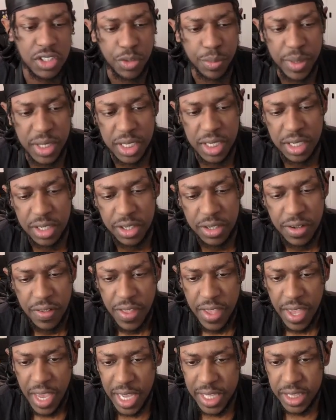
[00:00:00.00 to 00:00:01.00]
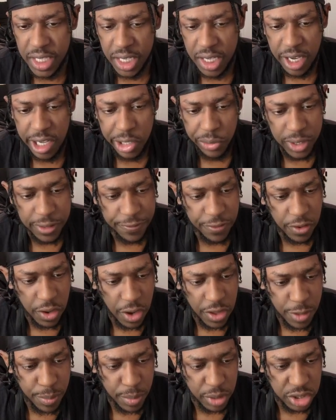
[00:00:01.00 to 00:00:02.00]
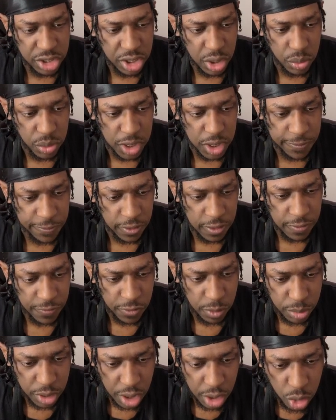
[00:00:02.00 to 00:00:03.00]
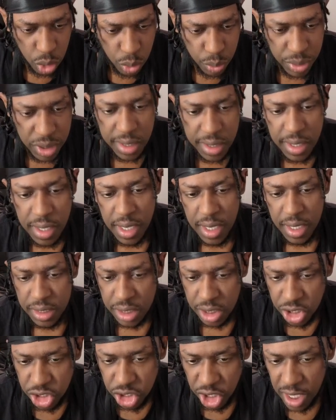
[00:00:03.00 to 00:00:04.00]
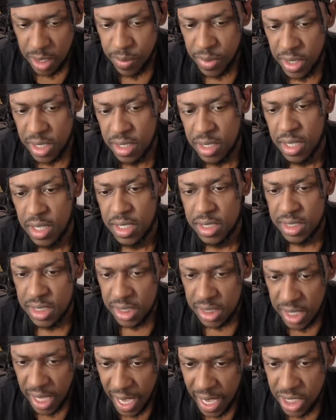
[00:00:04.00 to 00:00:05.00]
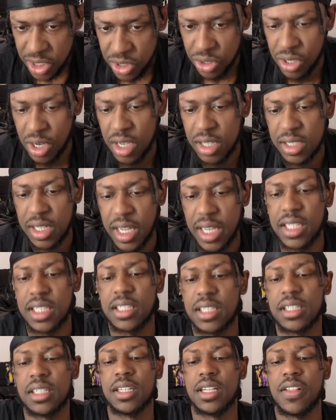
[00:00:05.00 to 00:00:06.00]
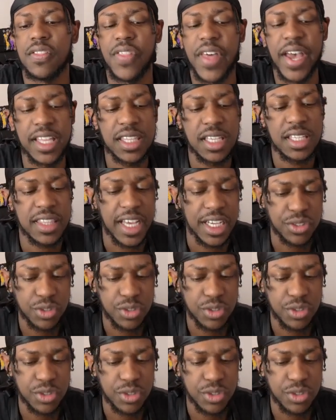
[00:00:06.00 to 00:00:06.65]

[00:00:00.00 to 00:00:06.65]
here, and the coloring for all of them are so different. From Combi, Shaman, to Gastrodon. Like, I think that's what